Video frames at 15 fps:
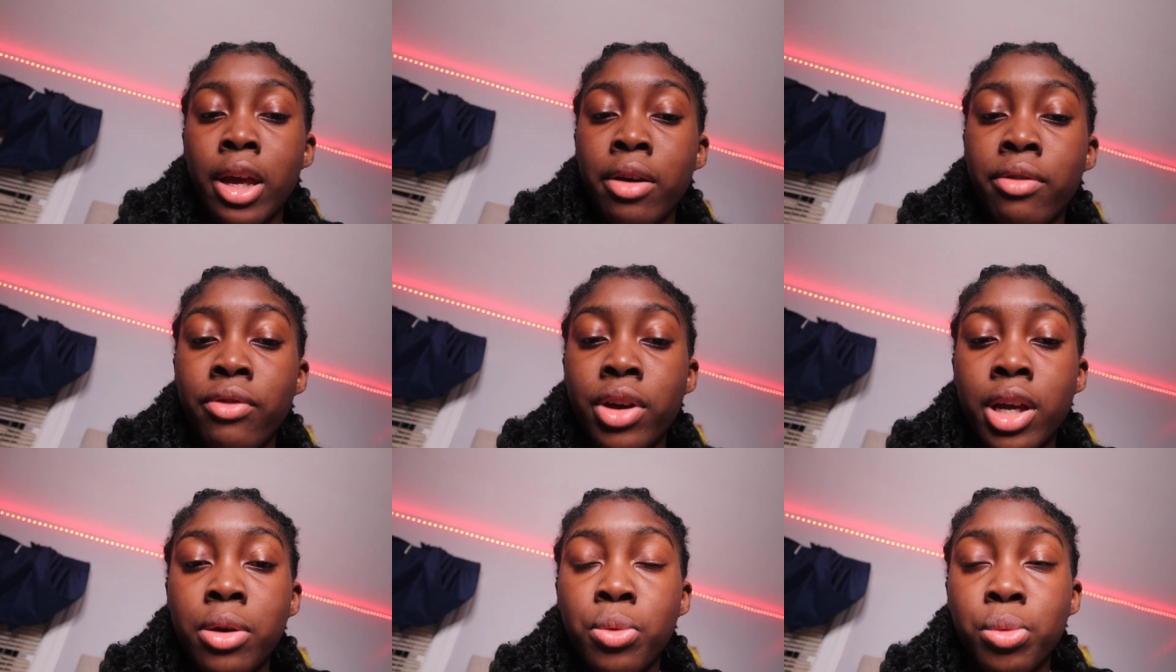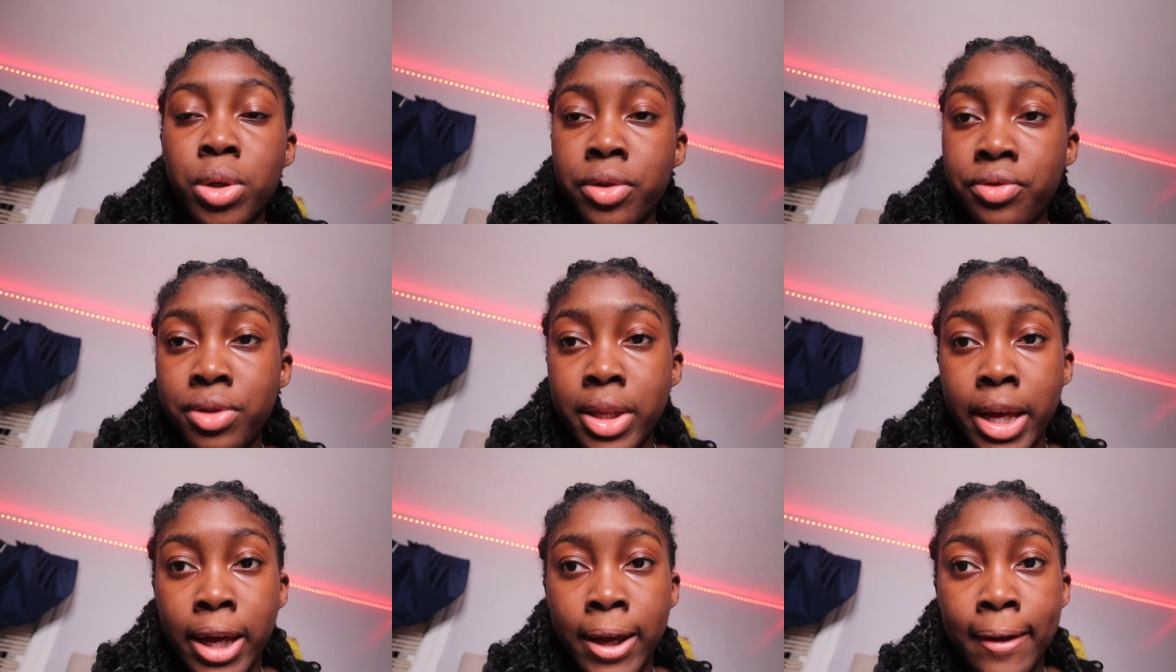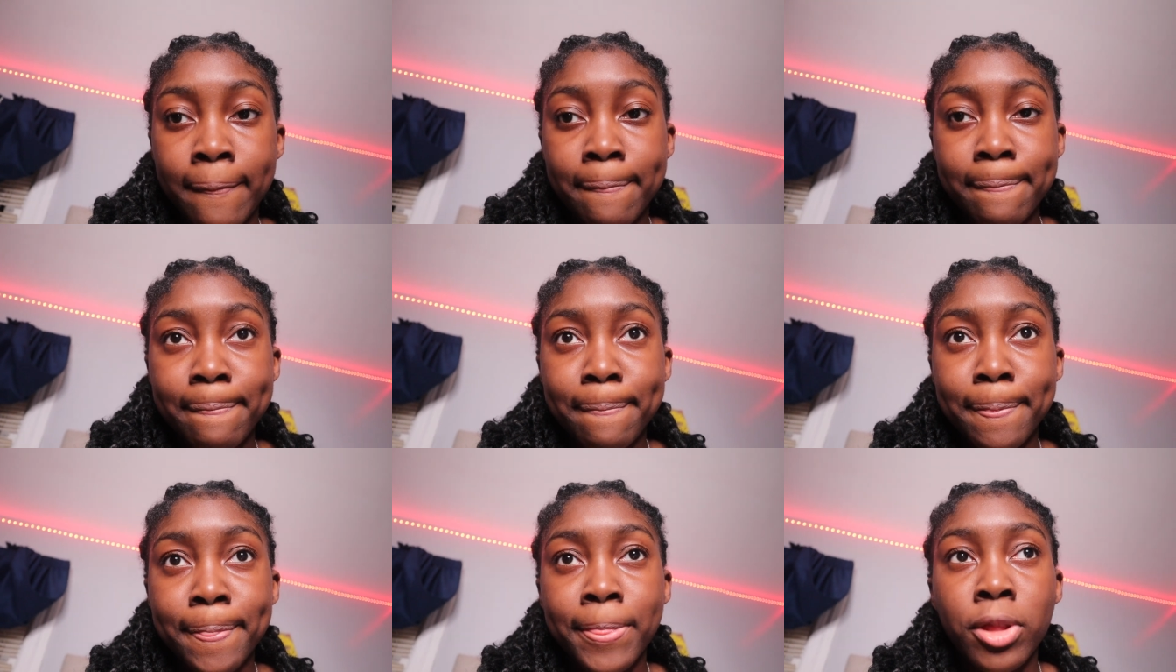And then with that,
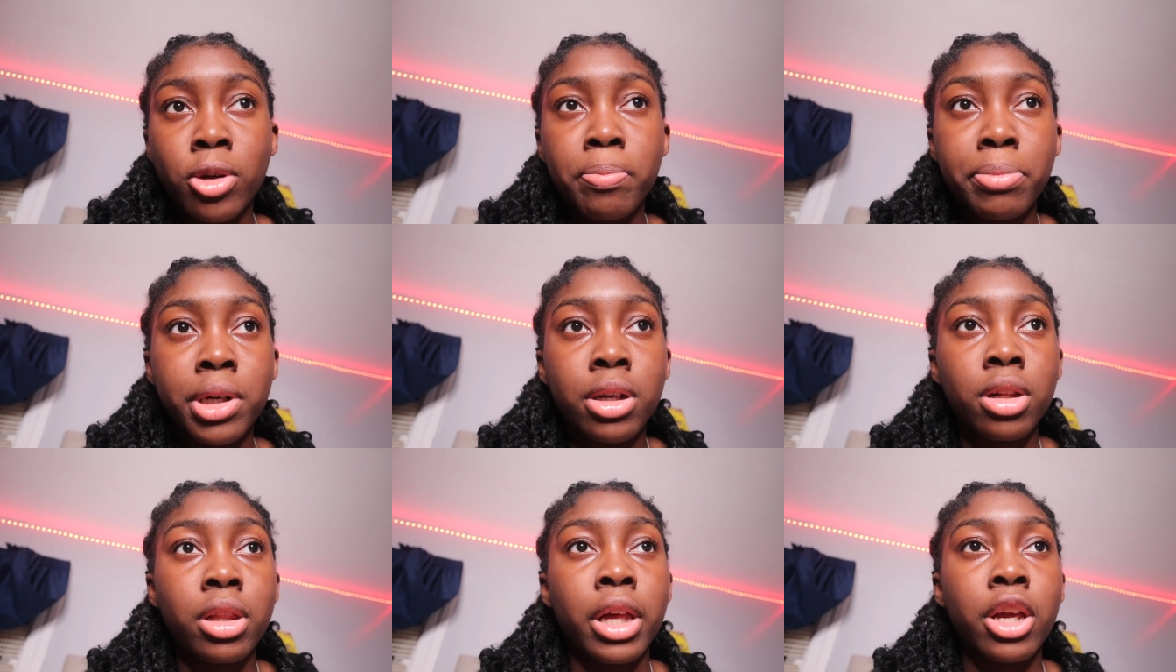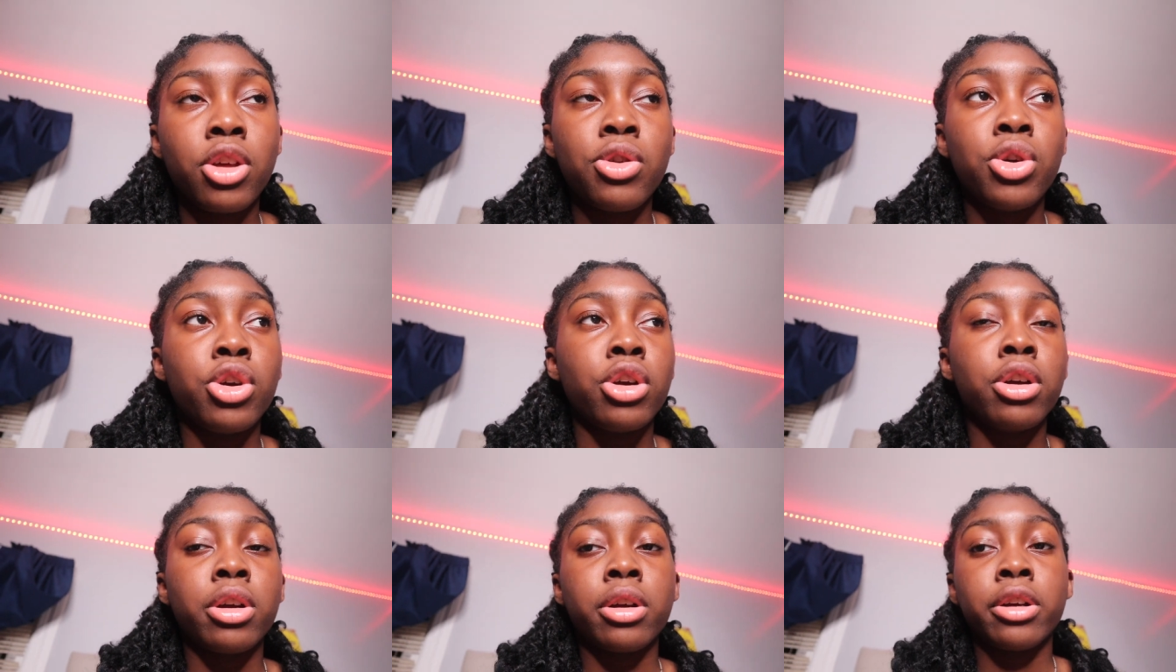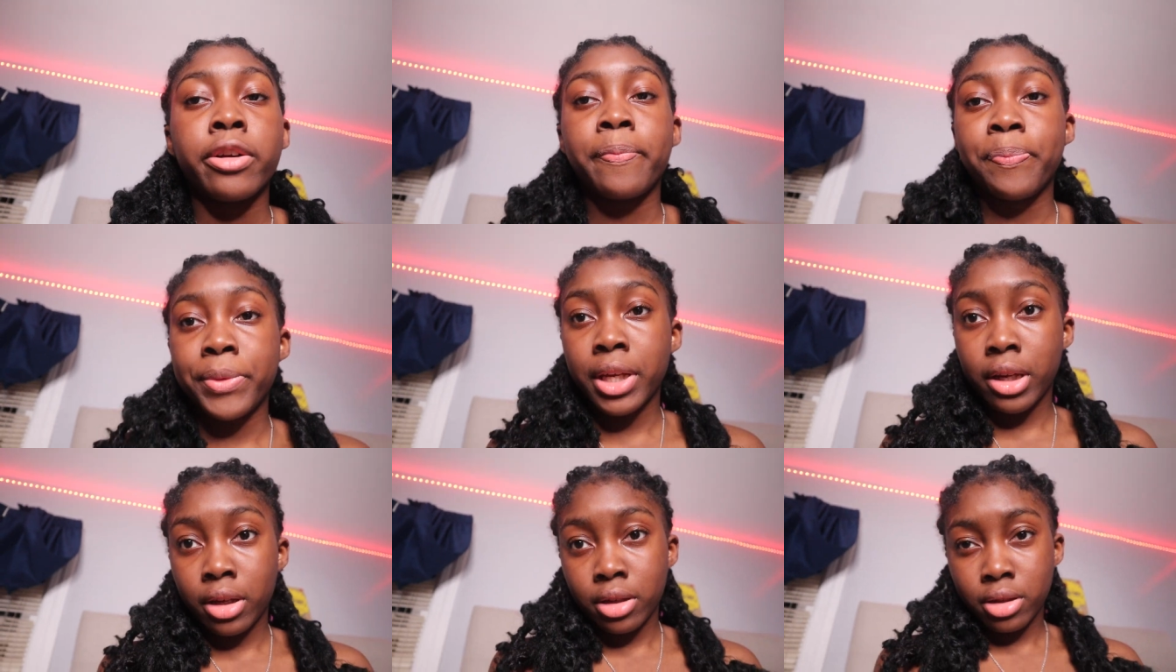you put like your
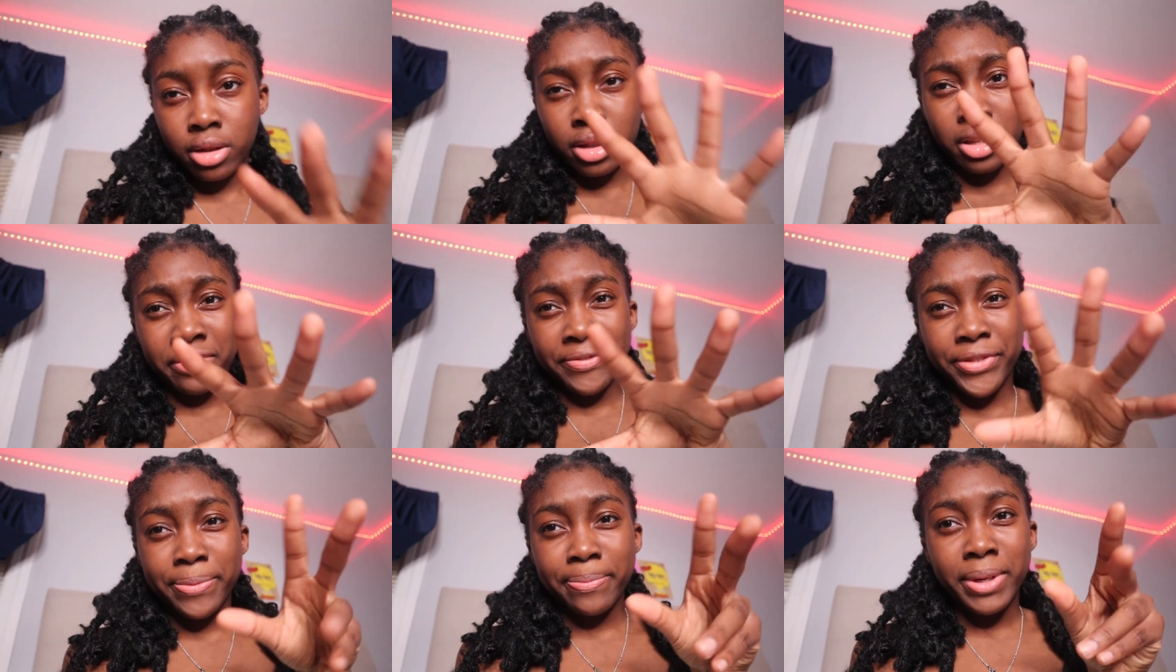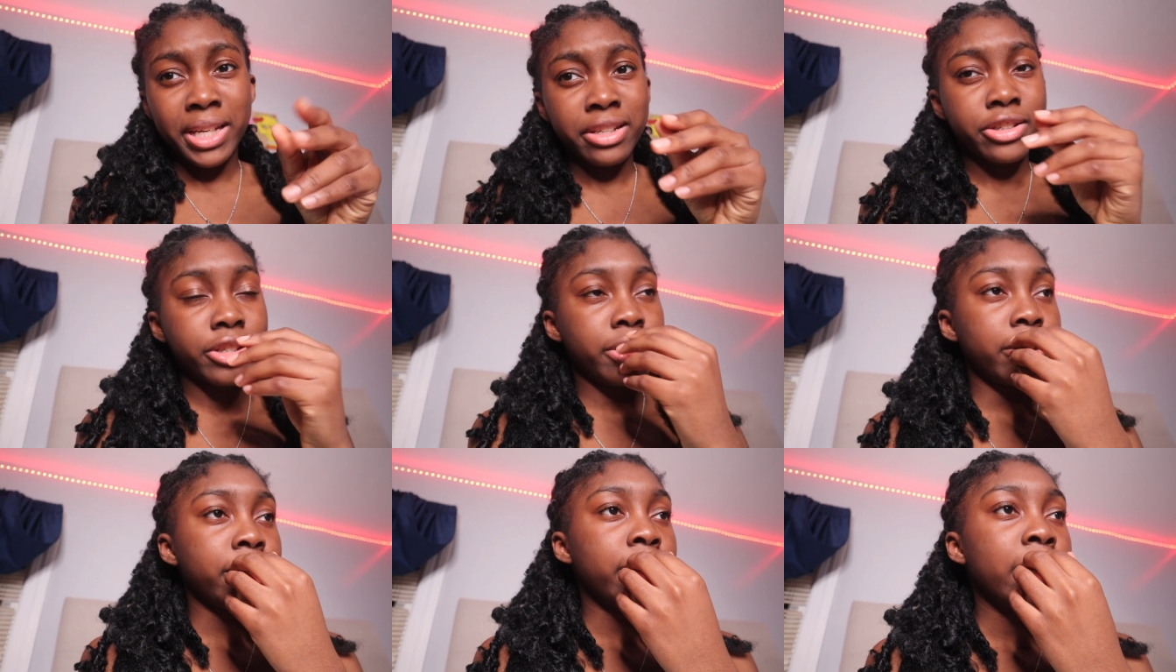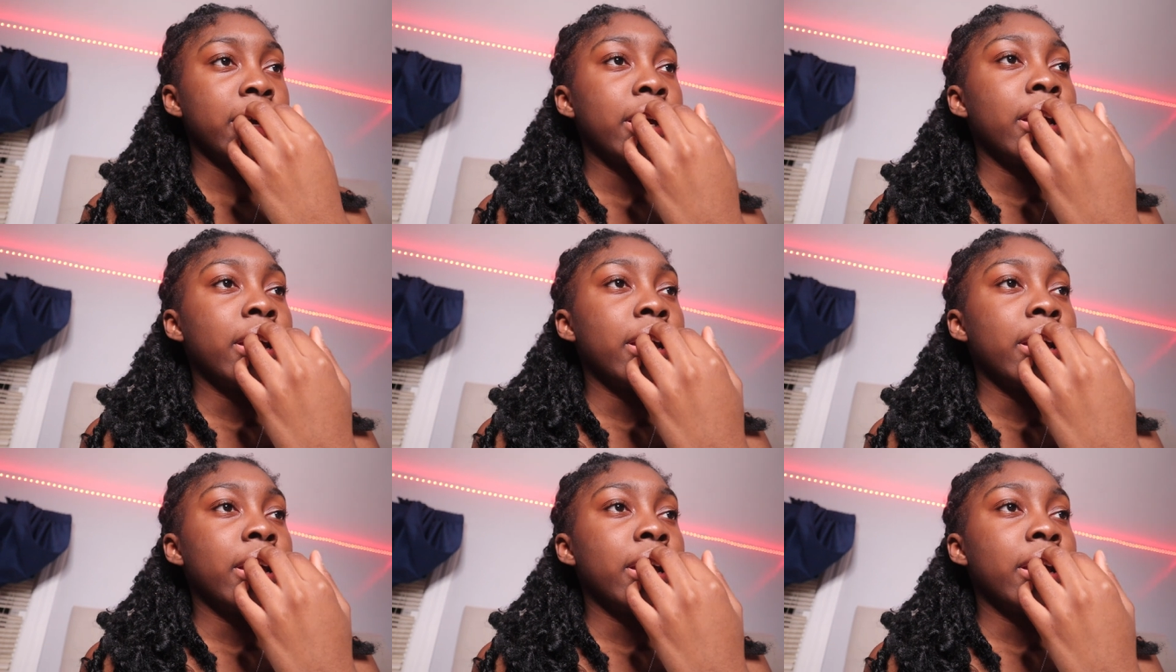information,